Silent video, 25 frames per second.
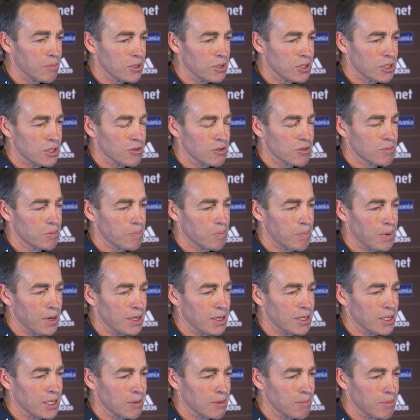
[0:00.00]
but she was
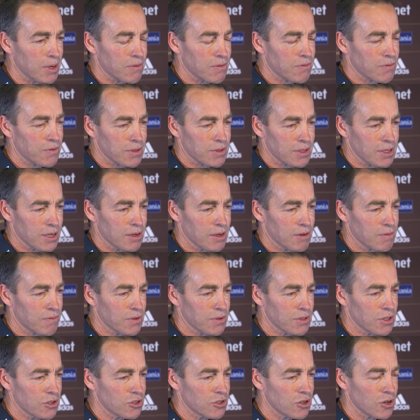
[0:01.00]
prepared to commit for
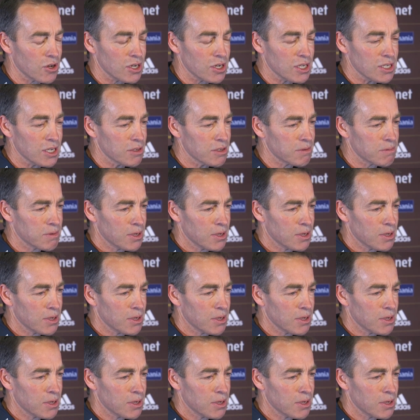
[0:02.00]
the journey.